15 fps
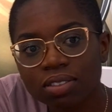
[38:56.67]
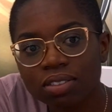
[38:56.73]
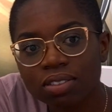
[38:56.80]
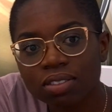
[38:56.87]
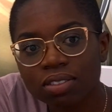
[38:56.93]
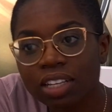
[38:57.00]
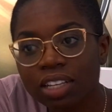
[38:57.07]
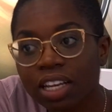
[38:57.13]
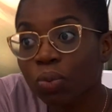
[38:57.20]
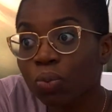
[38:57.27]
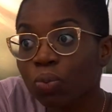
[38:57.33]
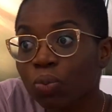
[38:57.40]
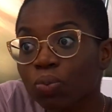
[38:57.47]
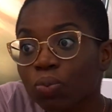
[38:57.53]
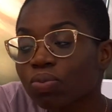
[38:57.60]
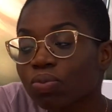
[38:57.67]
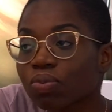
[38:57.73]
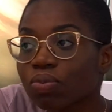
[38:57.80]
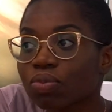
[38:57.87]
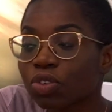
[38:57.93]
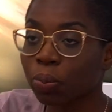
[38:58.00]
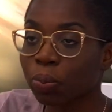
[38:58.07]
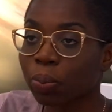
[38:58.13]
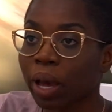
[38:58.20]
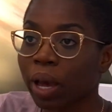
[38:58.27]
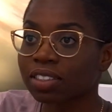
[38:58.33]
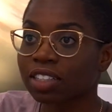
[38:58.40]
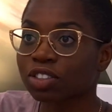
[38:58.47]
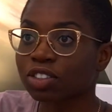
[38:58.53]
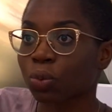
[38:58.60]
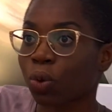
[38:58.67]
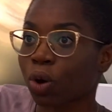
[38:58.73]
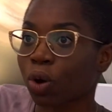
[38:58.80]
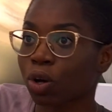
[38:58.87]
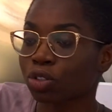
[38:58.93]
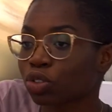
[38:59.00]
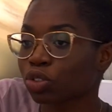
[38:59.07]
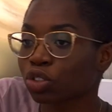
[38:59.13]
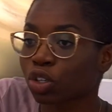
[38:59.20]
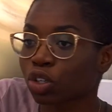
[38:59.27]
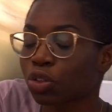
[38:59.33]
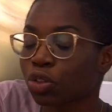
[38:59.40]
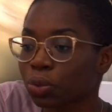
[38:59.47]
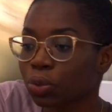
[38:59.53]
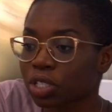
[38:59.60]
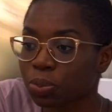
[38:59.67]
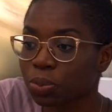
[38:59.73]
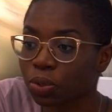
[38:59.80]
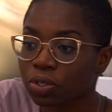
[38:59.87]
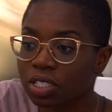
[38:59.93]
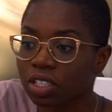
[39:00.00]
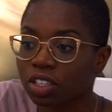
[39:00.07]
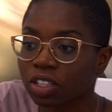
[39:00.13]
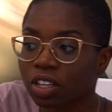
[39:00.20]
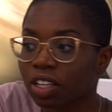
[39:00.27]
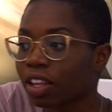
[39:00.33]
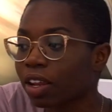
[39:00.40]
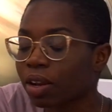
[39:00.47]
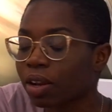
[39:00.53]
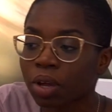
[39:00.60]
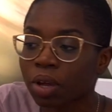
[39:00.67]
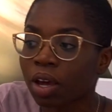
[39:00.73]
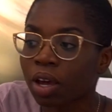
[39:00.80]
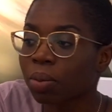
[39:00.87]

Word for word: Like your back's against the wall, so I'm just gonna throw this person, and then I'm gonna